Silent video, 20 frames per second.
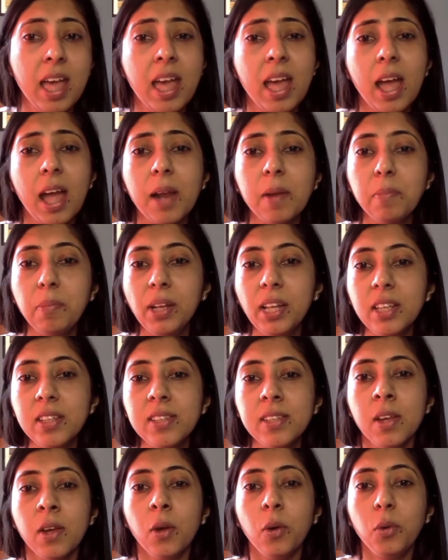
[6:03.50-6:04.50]
And
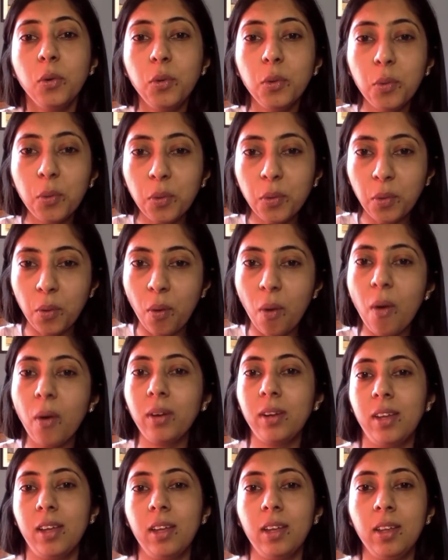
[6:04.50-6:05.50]
please do
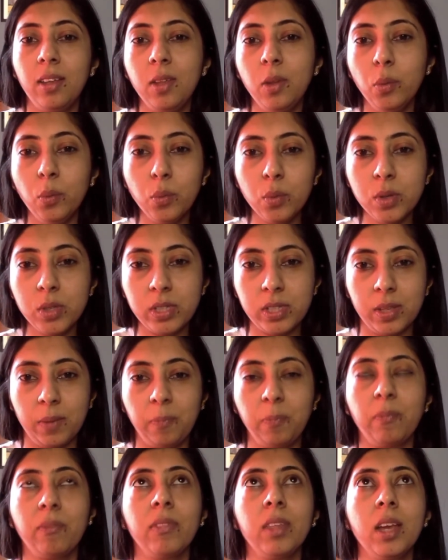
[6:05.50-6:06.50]
not use
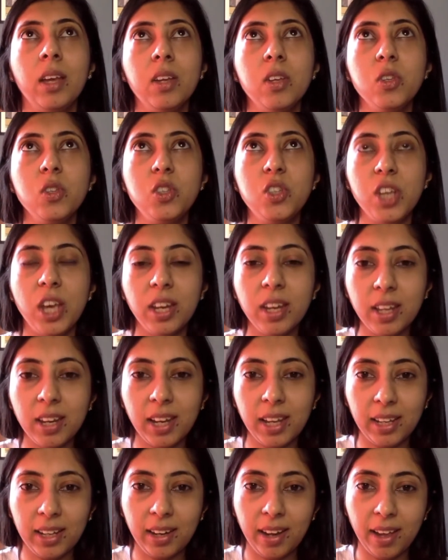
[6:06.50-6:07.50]

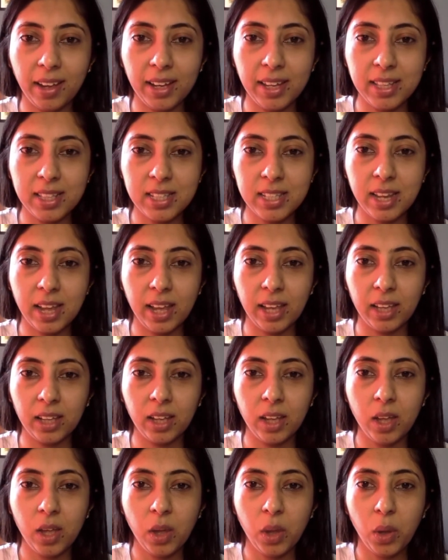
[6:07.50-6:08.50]
generic lines like
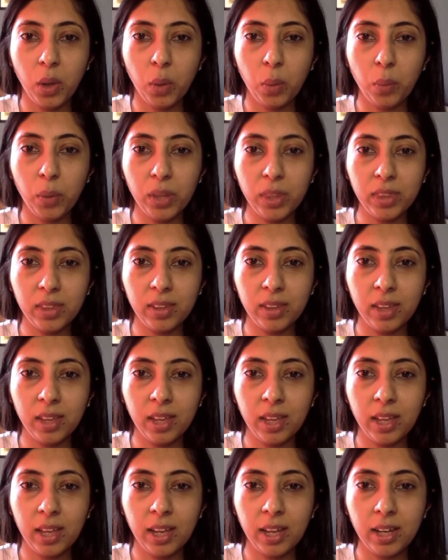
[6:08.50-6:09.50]
with
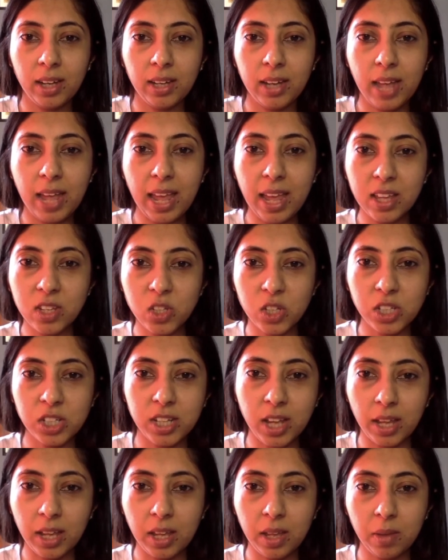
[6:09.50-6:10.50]
age and
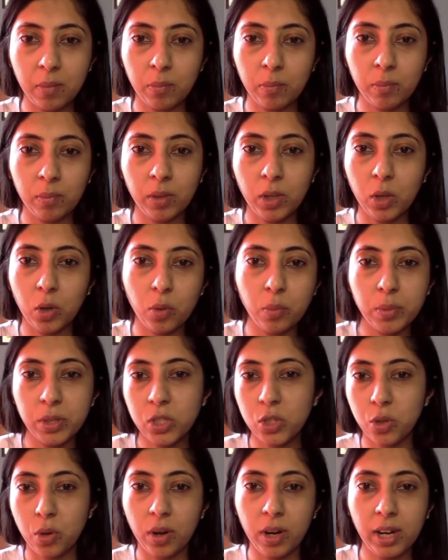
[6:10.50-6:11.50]
time, you know,
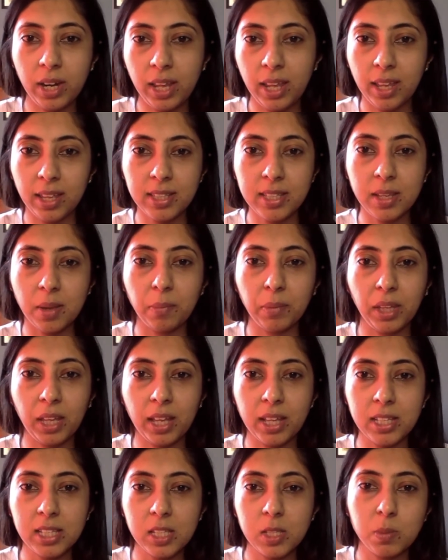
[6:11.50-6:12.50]
maturity and something
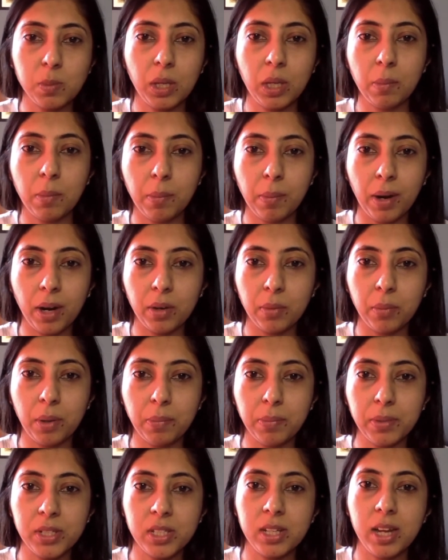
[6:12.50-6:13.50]
else has become a part of my
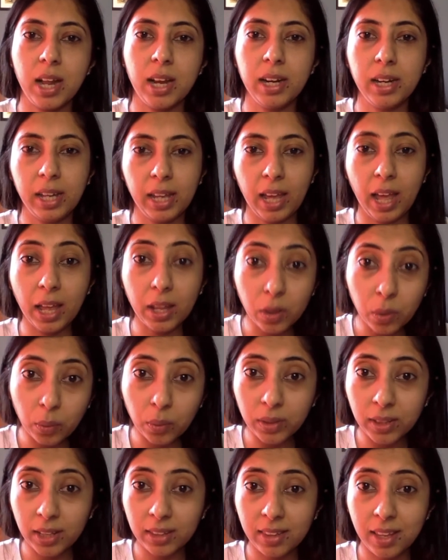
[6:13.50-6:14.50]
personality. I know
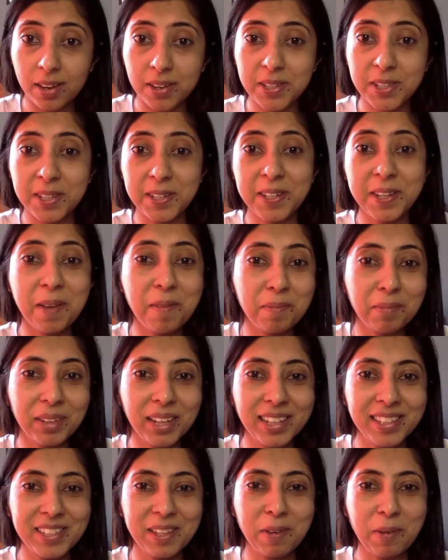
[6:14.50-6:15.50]
that there is a
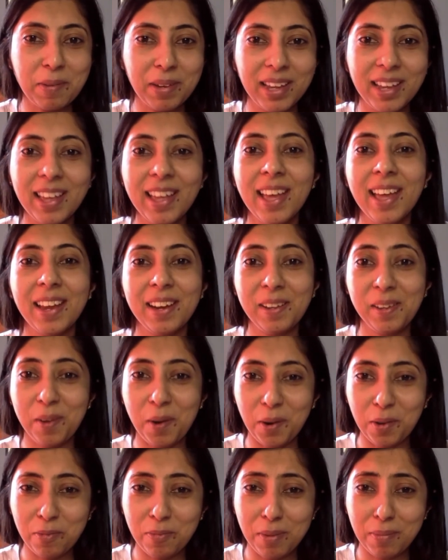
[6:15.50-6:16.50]
template somewhere and a
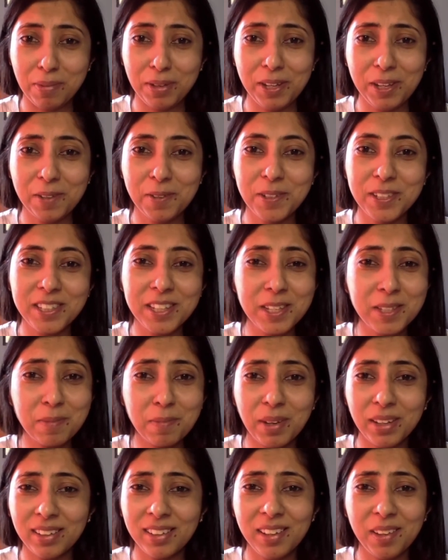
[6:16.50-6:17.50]
lot of people use this,
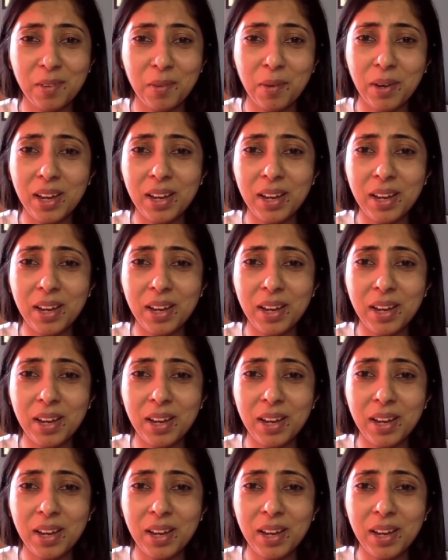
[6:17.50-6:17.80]
but you know,